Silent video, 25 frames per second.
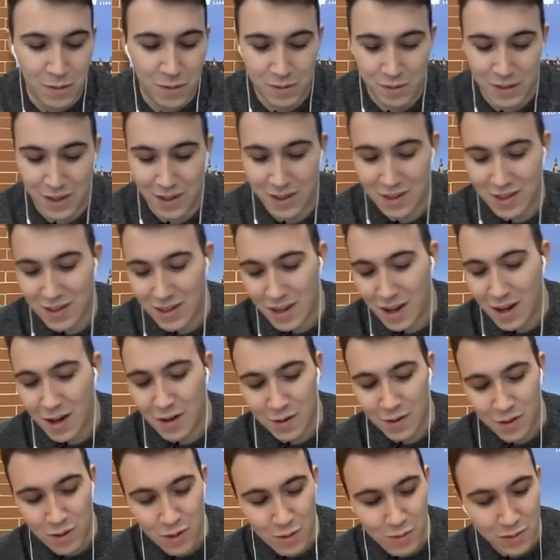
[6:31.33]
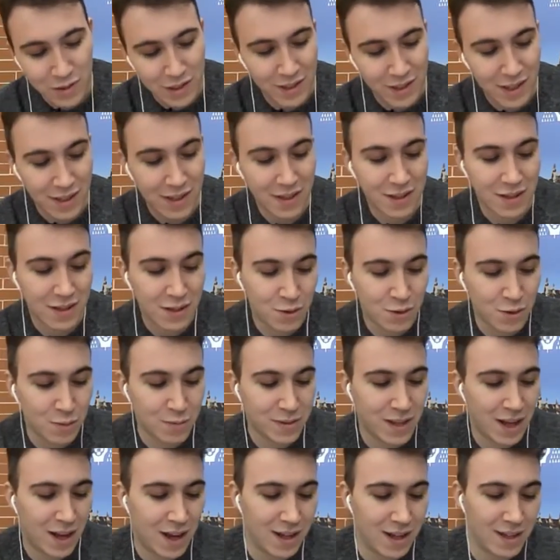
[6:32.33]
it's a research group
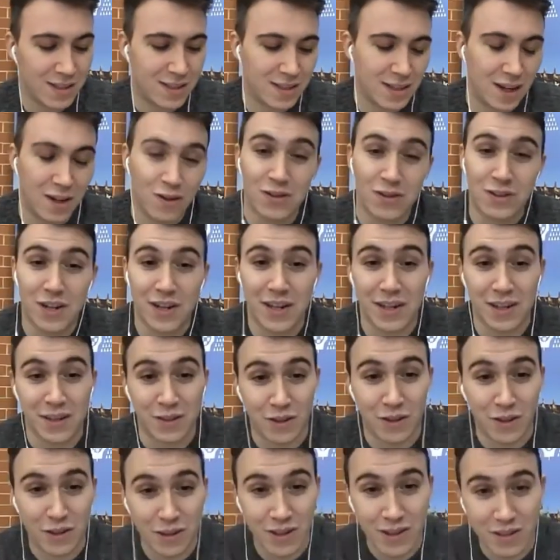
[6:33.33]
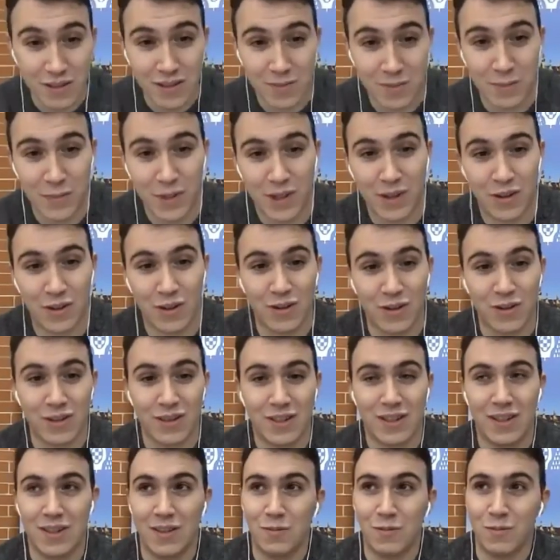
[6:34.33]
that has a long trajectory
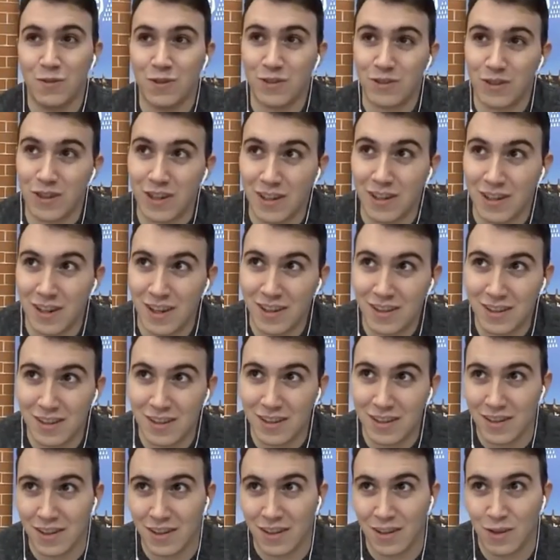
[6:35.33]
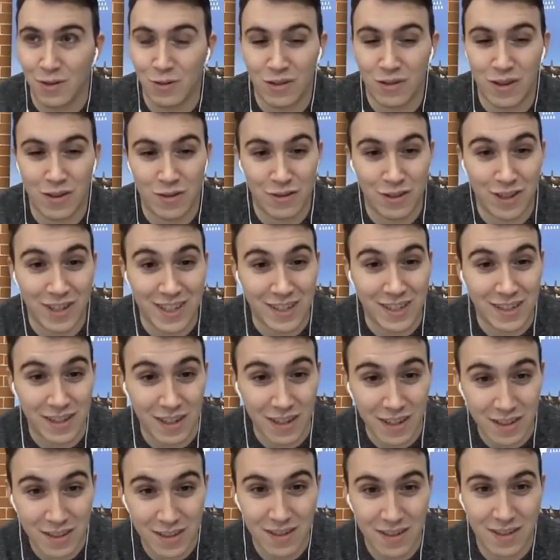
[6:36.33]
because it was originated in
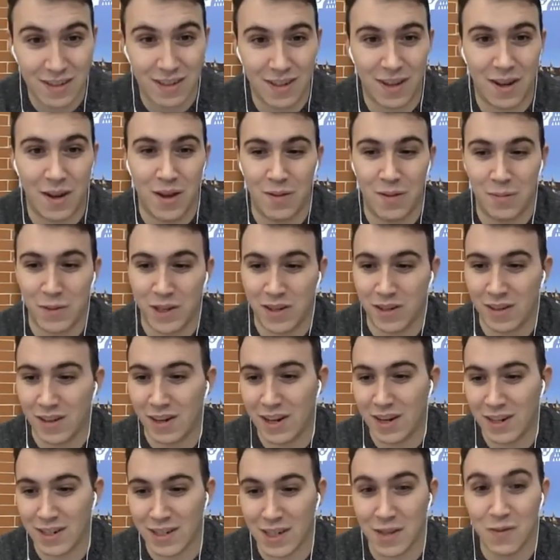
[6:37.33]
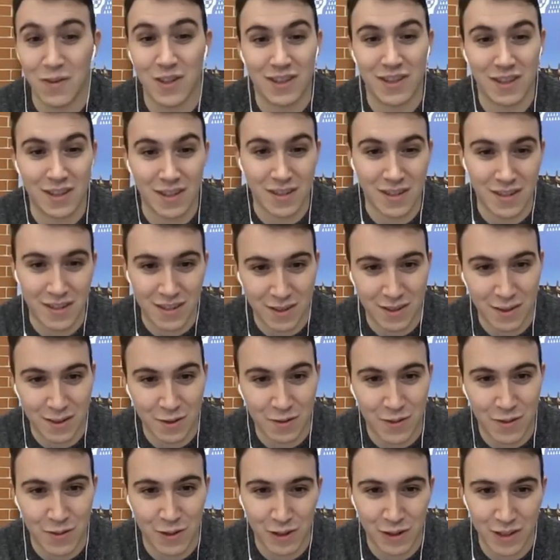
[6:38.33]
2006. I mean, there are 17 years of
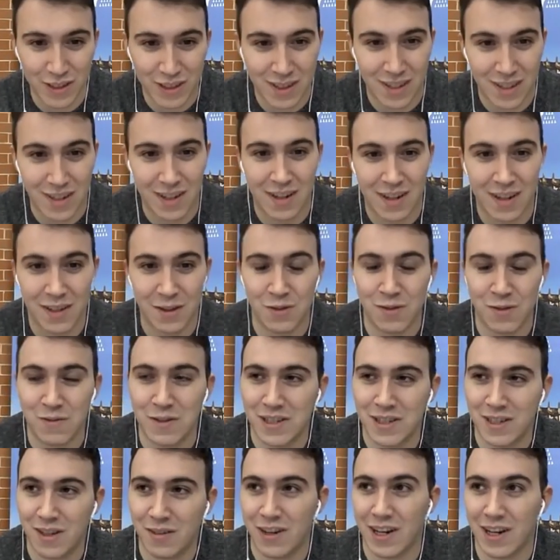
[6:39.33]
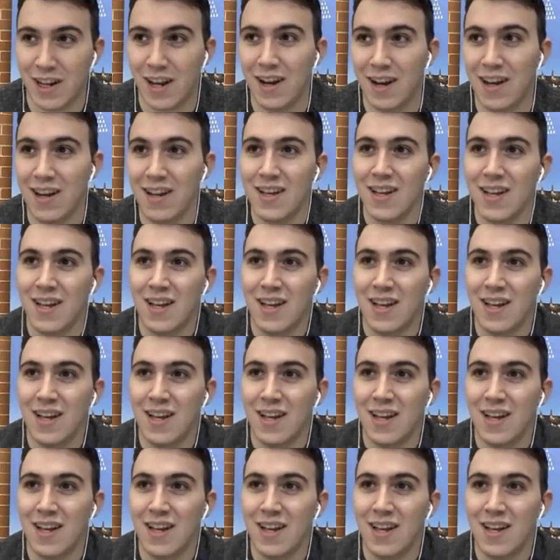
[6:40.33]
robotics here at the University of Alcalá.